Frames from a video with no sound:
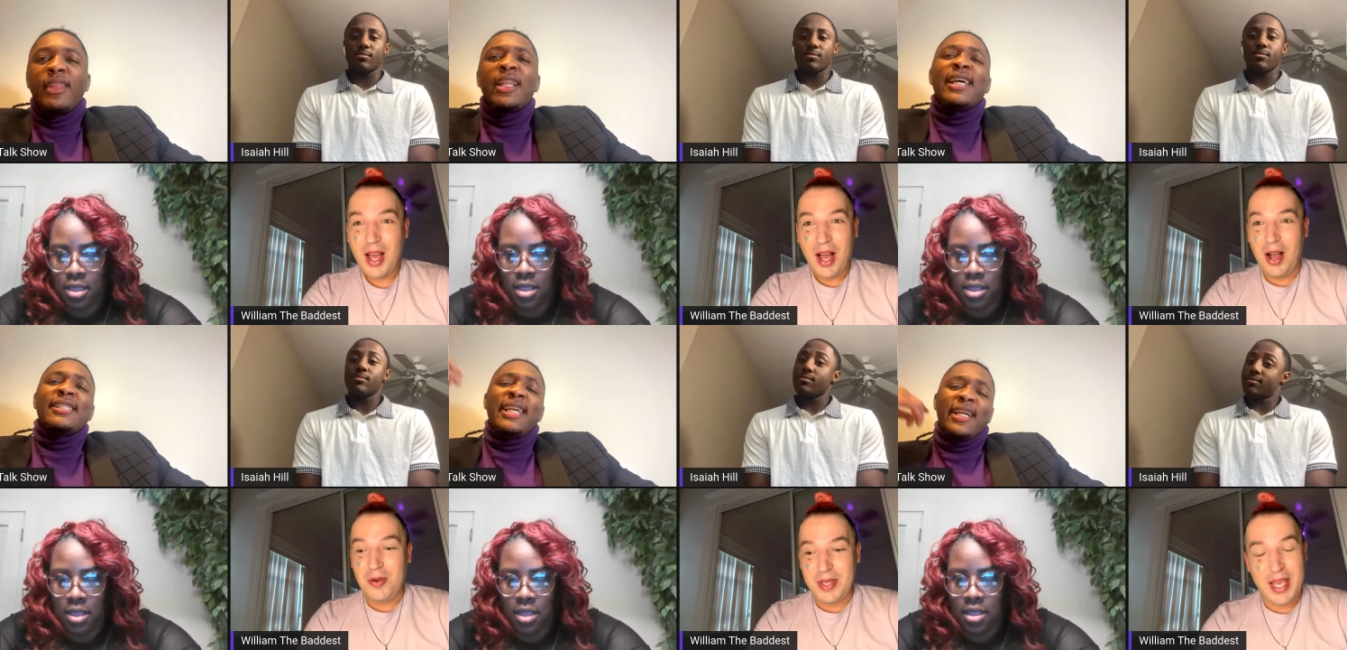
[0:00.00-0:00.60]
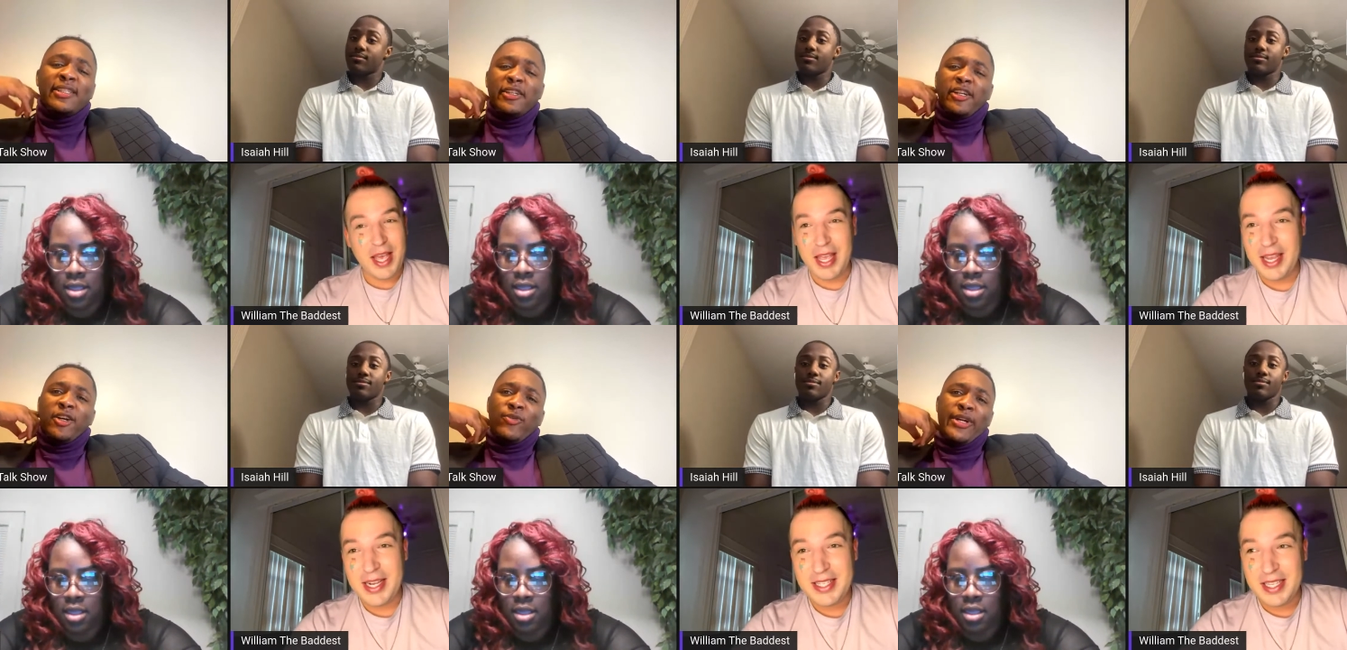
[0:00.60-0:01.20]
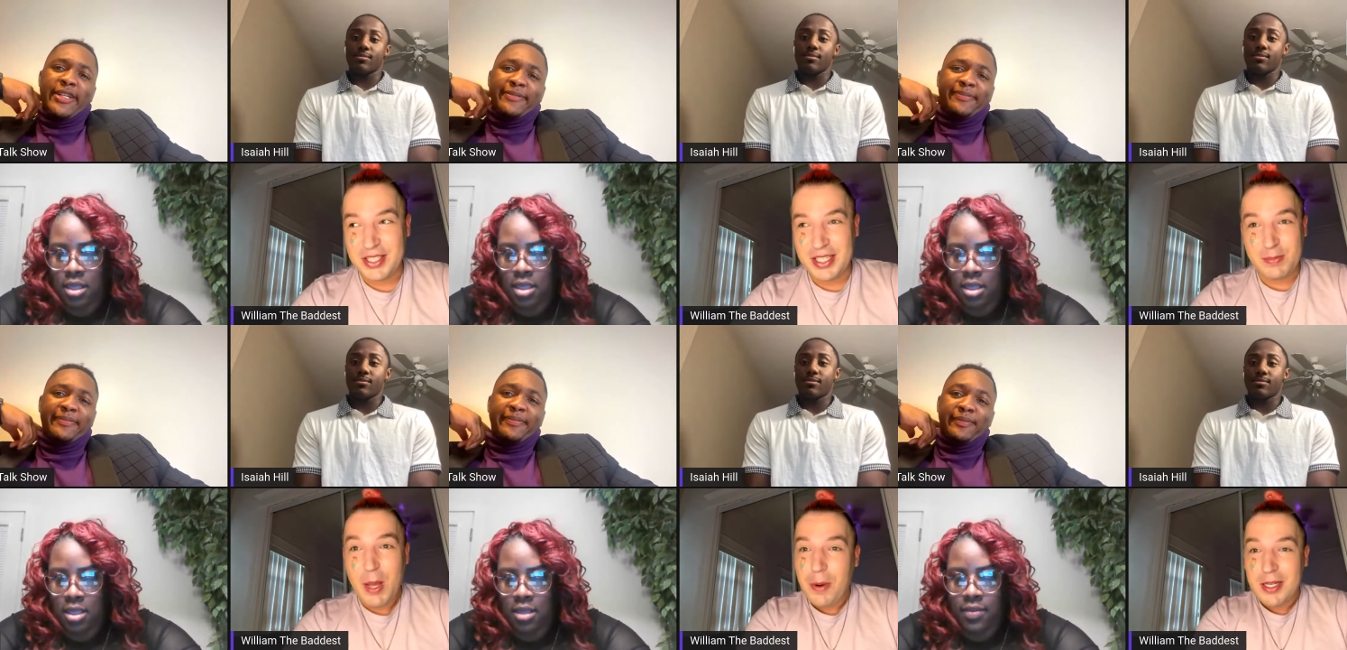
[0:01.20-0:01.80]
Speaker 1: Oh think, yeah, it isn't just
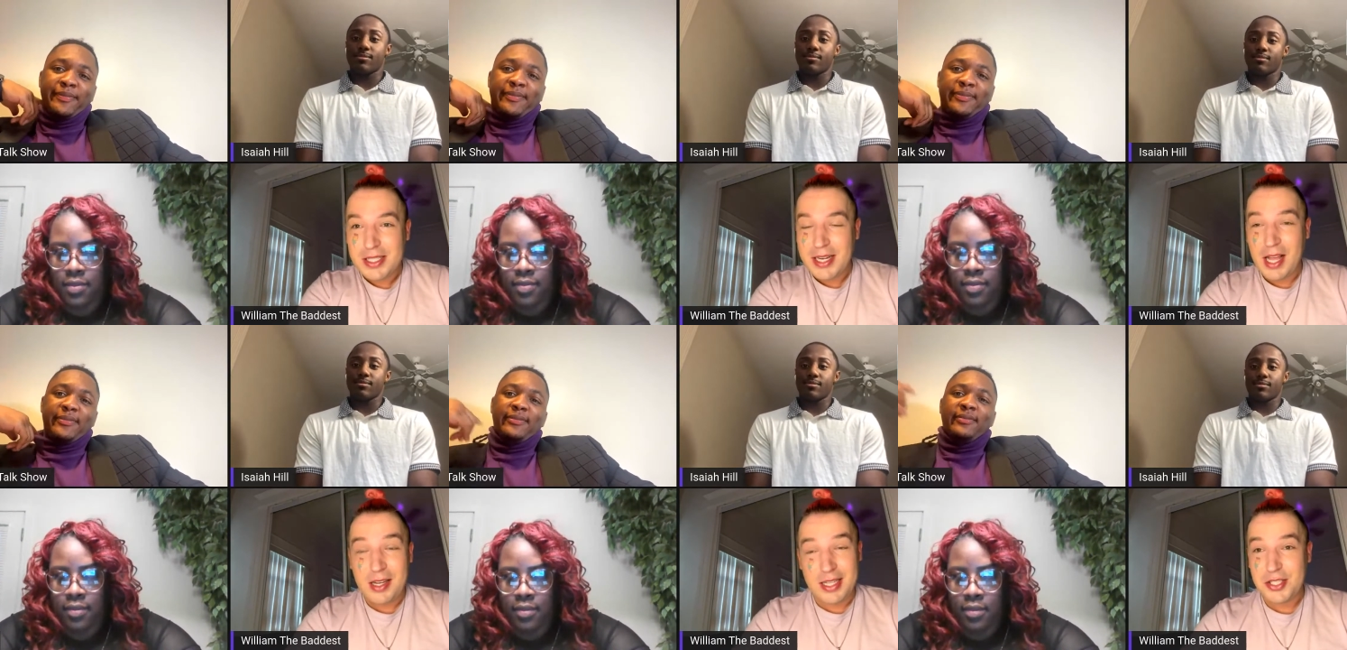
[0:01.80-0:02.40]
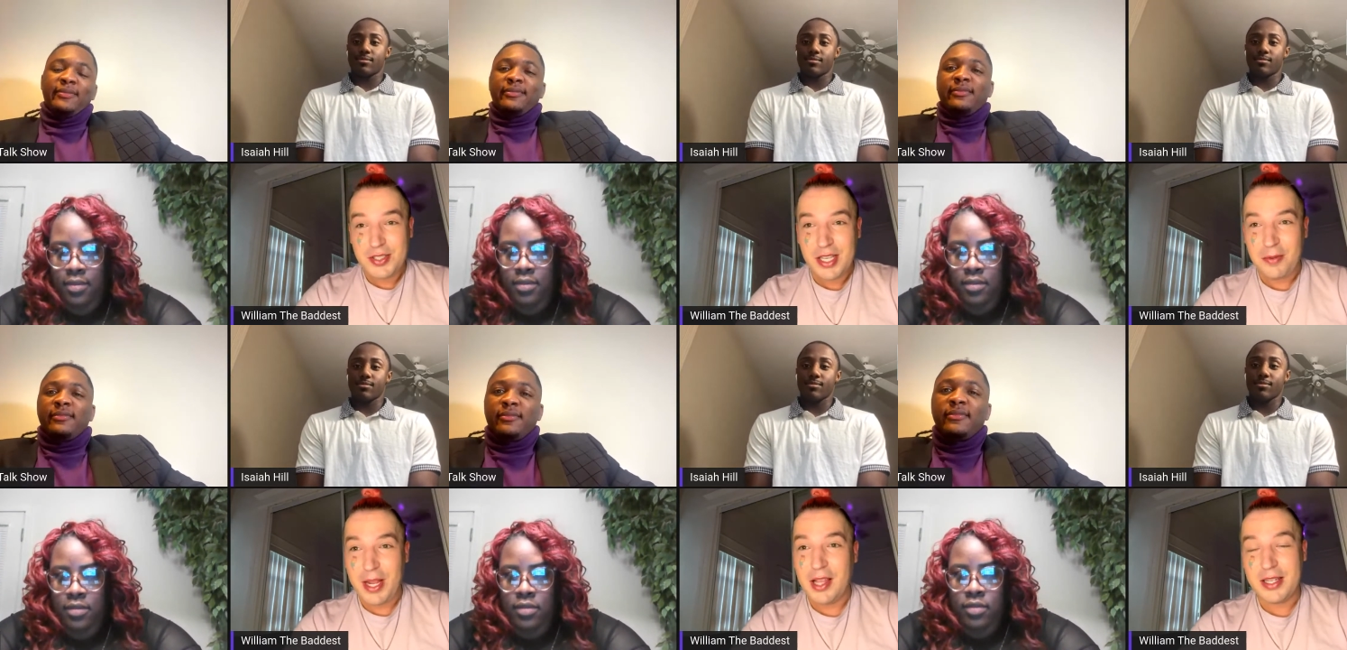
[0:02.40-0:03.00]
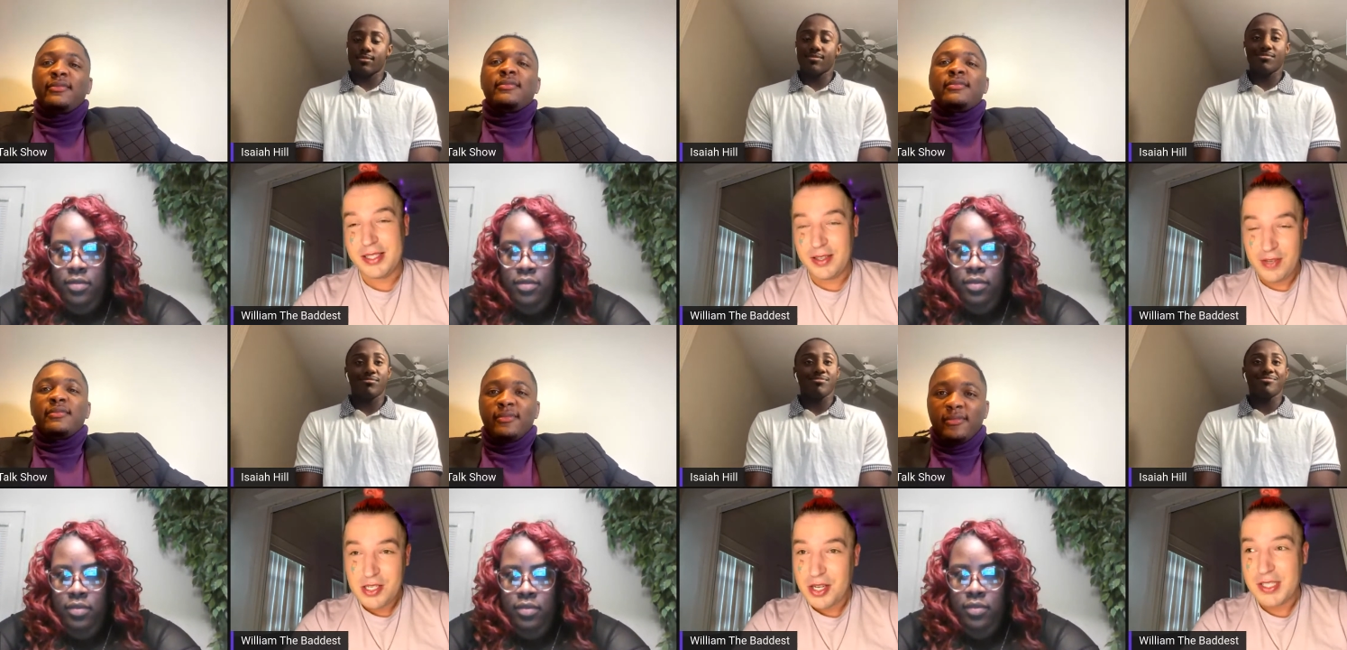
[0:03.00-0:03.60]
my personality that you see on reality TV shows.